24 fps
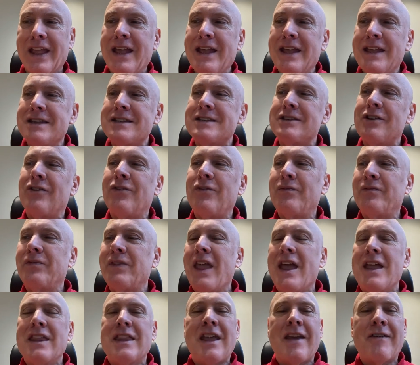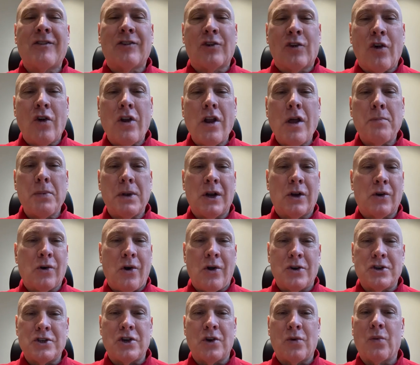So they've grown up in a
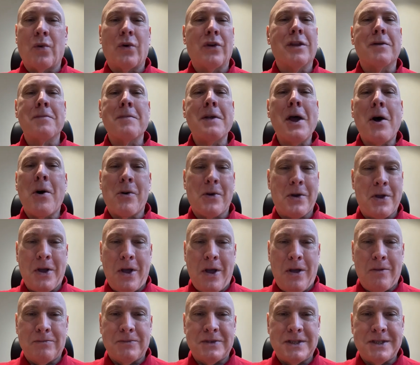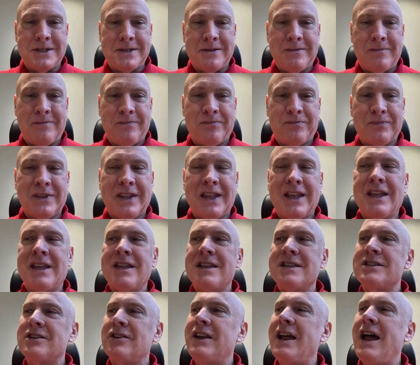culture where the mail comes.
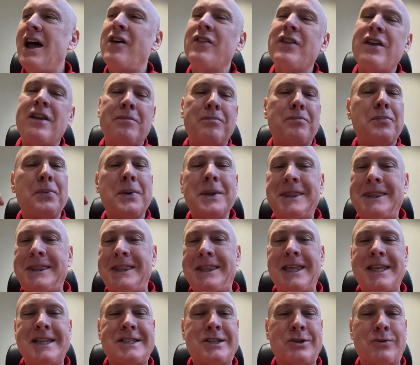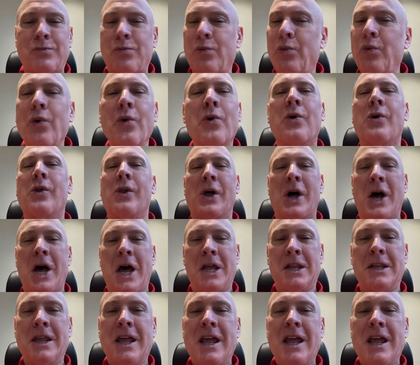So now they put this rule on